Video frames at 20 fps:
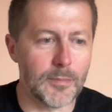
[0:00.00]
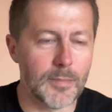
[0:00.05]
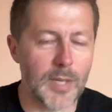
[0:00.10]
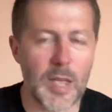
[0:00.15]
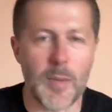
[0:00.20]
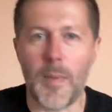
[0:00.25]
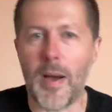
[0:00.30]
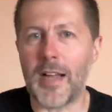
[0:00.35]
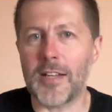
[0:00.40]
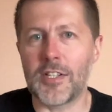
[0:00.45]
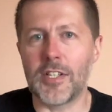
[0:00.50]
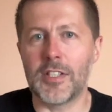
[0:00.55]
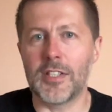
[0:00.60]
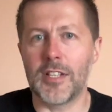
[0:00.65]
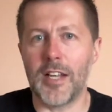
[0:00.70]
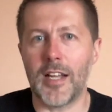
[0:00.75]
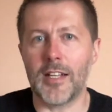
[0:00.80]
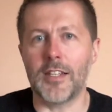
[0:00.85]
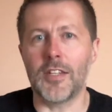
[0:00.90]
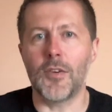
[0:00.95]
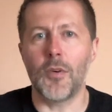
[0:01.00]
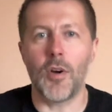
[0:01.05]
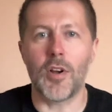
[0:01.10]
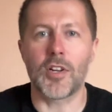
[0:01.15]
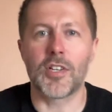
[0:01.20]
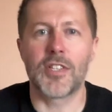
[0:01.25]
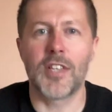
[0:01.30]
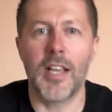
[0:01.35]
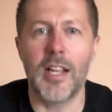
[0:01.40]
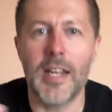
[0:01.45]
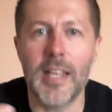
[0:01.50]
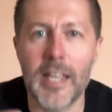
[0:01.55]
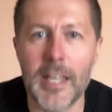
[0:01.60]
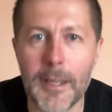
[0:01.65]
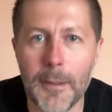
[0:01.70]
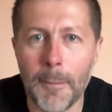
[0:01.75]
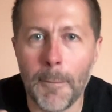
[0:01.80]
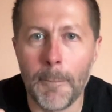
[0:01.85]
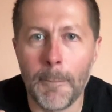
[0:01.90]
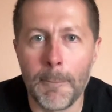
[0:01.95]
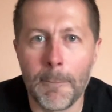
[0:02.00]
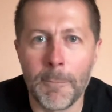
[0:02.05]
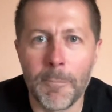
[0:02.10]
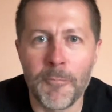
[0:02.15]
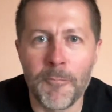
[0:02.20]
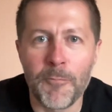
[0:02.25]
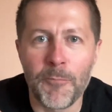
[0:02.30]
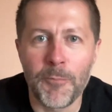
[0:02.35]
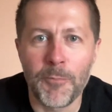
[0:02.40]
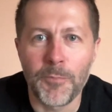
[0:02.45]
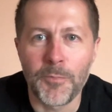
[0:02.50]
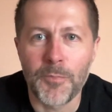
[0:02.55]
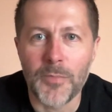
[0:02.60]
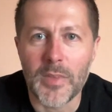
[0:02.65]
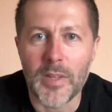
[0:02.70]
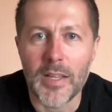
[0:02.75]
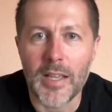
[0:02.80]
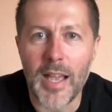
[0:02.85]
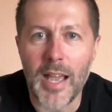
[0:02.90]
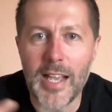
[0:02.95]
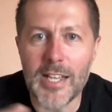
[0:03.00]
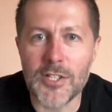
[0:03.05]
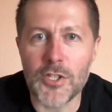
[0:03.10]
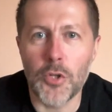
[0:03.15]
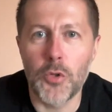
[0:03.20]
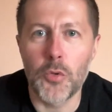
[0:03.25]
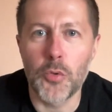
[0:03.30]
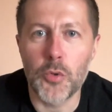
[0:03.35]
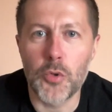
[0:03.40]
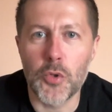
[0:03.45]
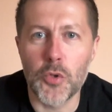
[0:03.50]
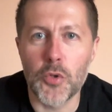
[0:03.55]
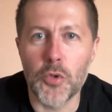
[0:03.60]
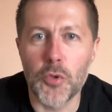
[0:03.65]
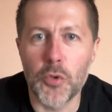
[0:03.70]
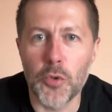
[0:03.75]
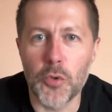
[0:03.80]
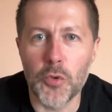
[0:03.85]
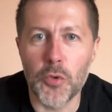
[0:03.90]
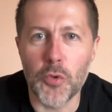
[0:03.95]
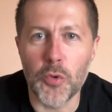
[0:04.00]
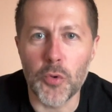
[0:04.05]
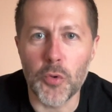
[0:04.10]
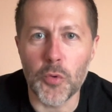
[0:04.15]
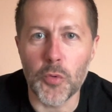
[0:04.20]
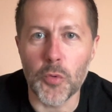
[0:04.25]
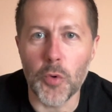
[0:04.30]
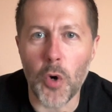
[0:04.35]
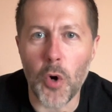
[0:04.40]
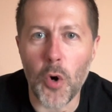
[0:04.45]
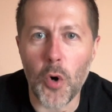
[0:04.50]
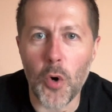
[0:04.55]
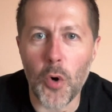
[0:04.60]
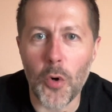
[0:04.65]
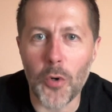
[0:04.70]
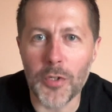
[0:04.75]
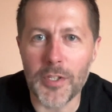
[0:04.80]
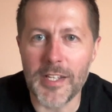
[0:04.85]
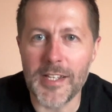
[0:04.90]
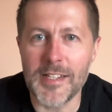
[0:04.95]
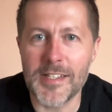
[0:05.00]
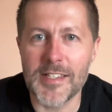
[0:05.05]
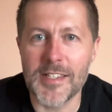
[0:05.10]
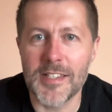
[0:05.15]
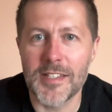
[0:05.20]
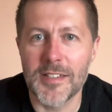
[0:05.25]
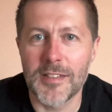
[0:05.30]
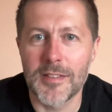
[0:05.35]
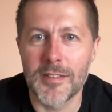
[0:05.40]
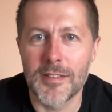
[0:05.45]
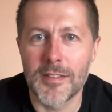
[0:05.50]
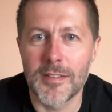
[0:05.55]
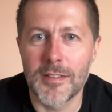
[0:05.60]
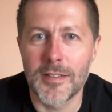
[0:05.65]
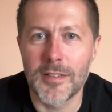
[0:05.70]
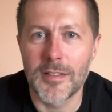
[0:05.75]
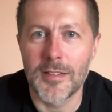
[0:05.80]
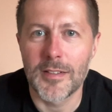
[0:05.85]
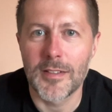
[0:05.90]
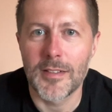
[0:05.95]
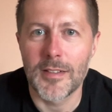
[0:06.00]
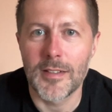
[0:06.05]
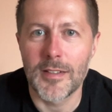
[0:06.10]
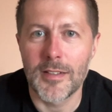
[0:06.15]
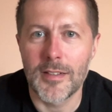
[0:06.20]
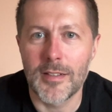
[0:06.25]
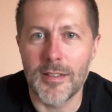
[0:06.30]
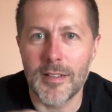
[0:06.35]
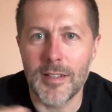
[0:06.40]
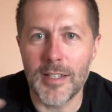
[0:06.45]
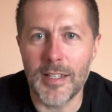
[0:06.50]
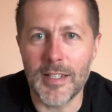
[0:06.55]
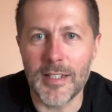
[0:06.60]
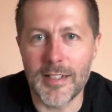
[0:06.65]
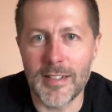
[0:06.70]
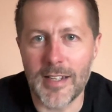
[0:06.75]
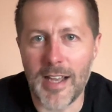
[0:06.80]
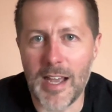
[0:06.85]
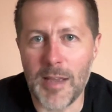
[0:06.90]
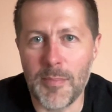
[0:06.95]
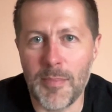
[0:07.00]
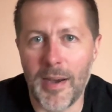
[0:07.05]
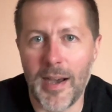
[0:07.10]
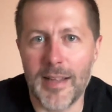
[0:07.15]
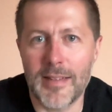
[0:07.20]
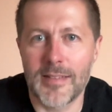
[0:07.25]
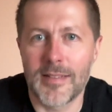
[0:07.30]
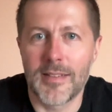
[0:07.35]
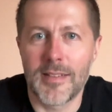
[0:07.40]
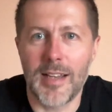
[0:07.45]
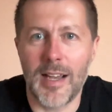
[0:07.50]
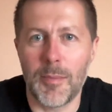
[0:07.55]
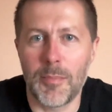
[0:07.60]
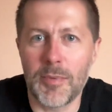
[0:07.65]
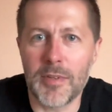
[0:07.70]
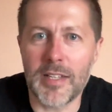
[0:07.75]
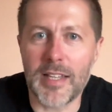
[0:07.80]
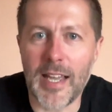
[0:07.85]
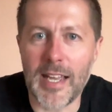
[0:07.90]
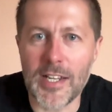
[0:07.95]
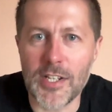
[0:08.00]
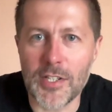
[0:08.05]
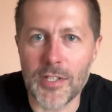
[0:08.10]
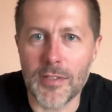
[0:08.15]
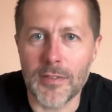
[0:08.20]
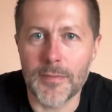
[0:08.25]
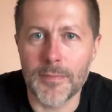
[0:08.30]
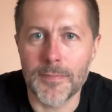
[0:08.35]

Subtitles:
Imagine that you are selling a solution to do audits in an iPad application.